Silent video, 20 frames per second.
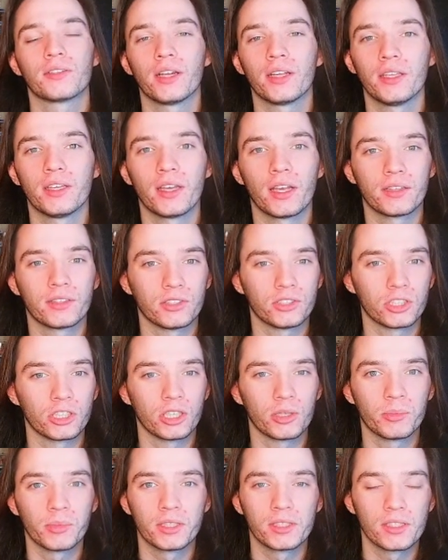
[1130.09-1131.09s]
You got
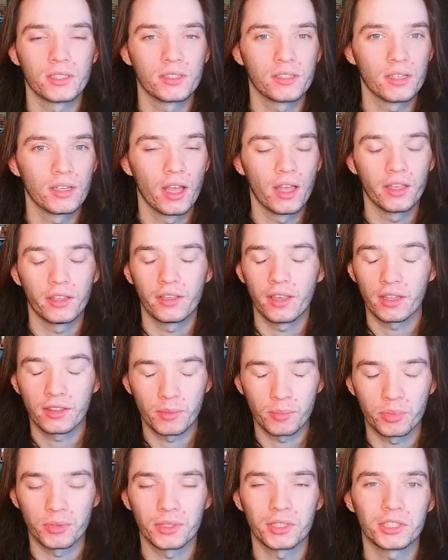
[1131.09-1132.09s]
the
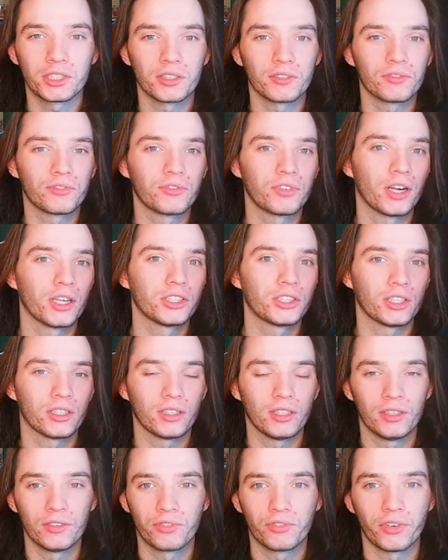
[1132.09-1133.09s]
British and French
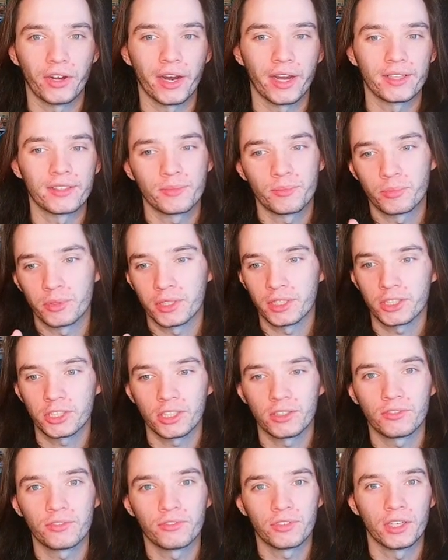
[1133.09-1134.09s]
in France, British
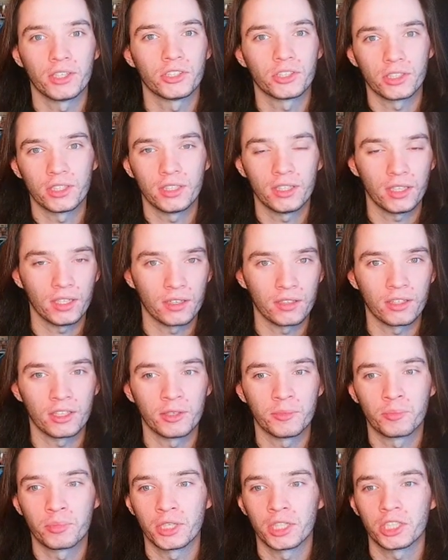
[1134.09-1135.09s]
and French in Italy,
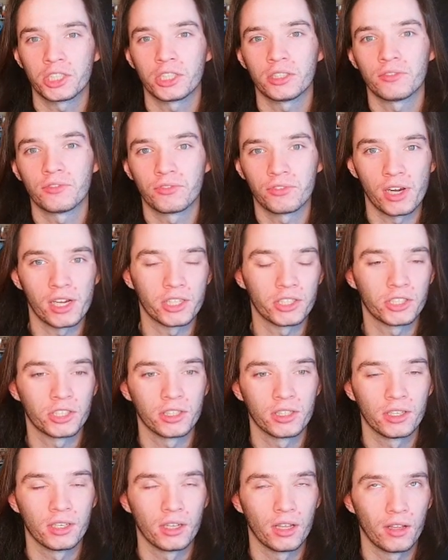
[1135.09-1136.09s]
British and French,
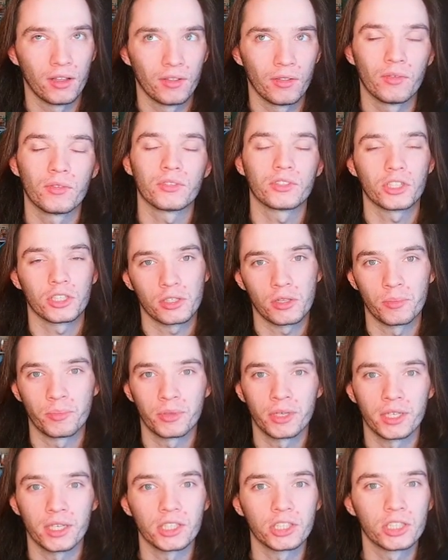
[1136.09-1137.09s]
just the
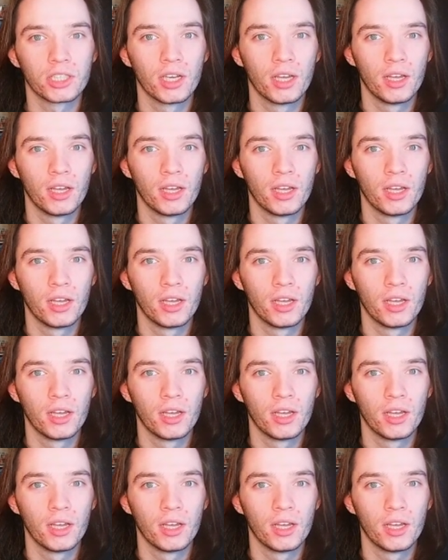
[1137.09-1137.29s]
British,